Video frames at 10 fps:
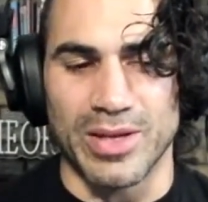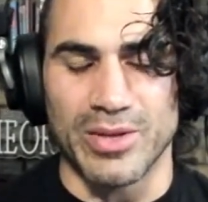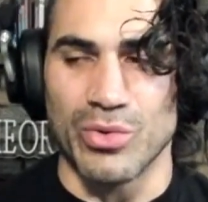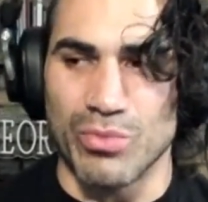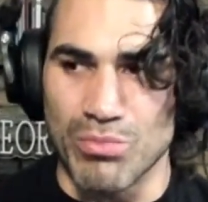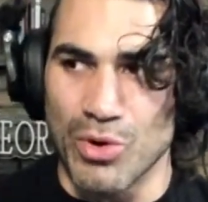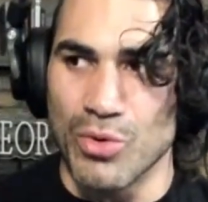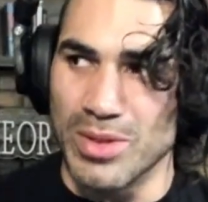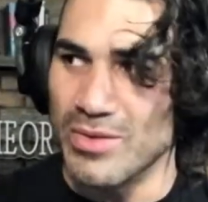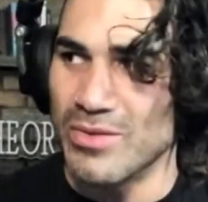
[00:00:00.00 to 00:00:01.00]
those
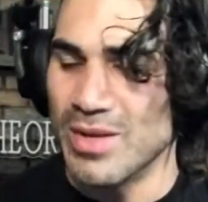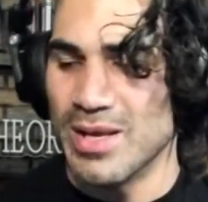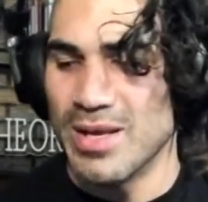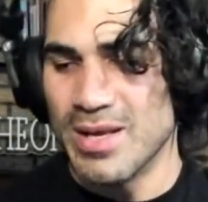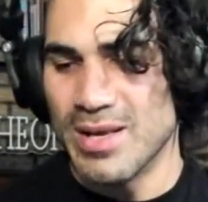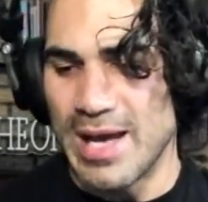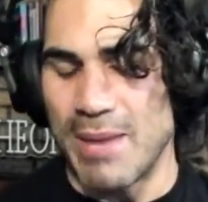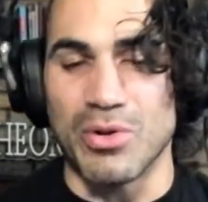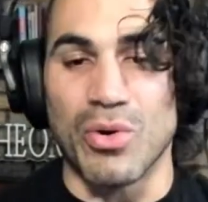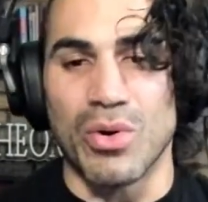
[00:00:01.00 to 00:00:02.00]
moments
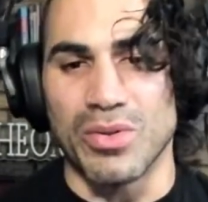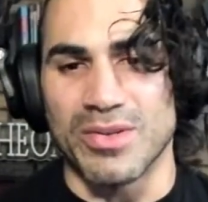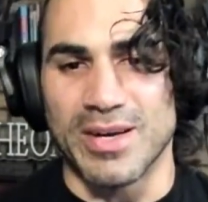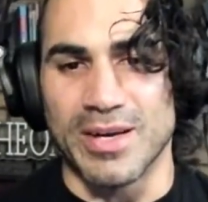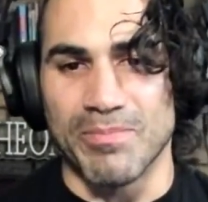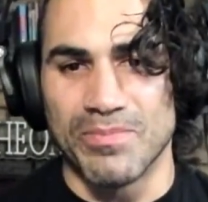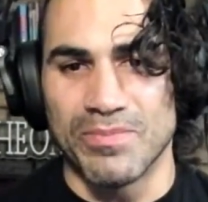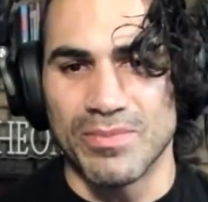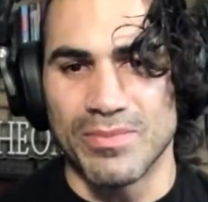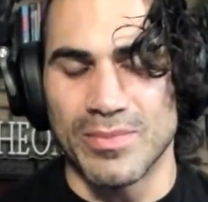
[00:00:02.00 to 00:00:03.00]
happen all the time,
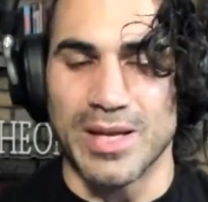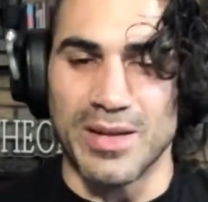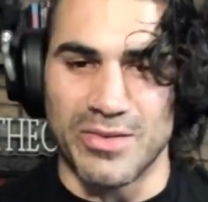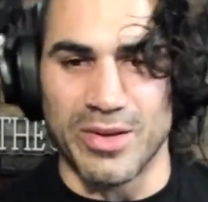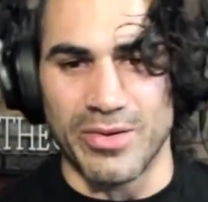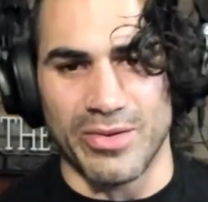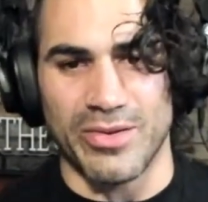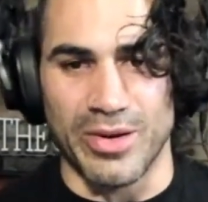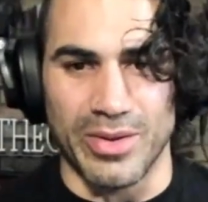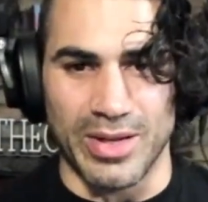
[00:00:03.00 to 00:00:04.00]
not
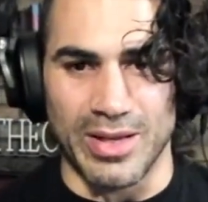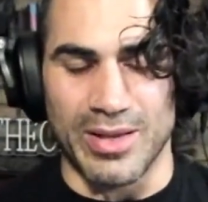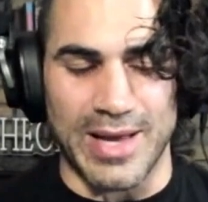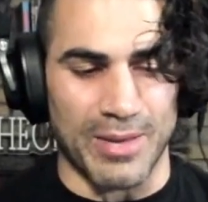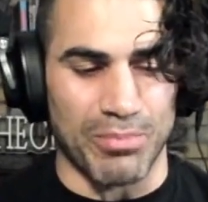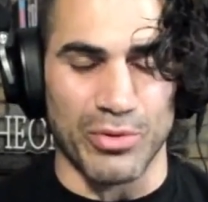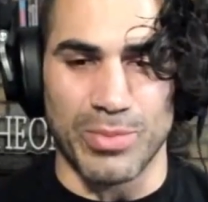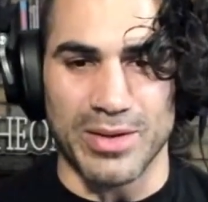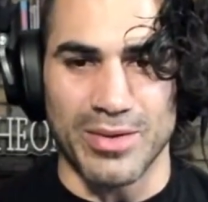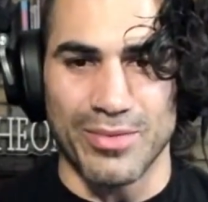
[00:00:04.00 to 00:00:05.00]
necessarily in that
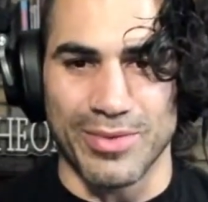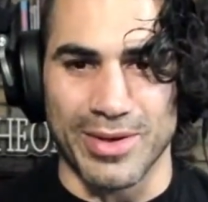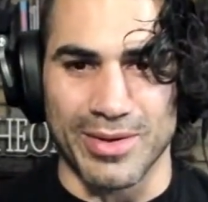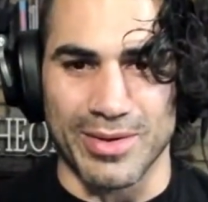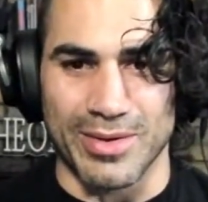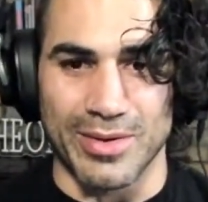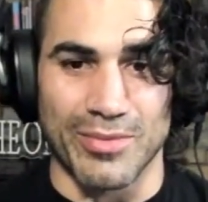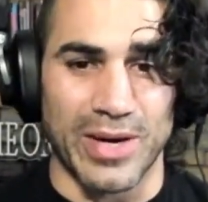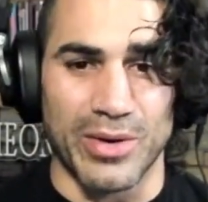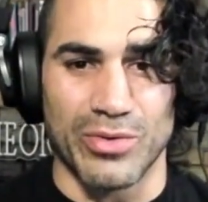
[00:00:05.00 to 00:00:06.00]
perspective, like in a
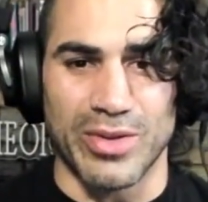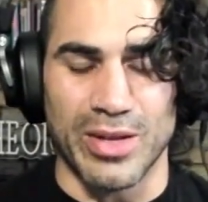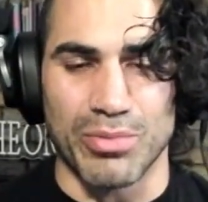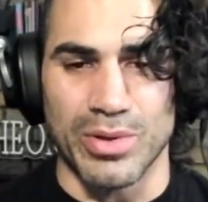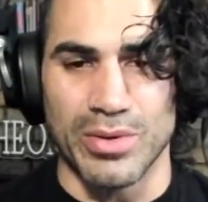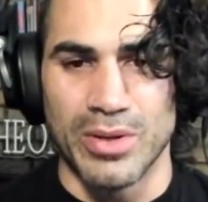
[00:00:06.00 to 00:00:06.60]
fighter's standpoint,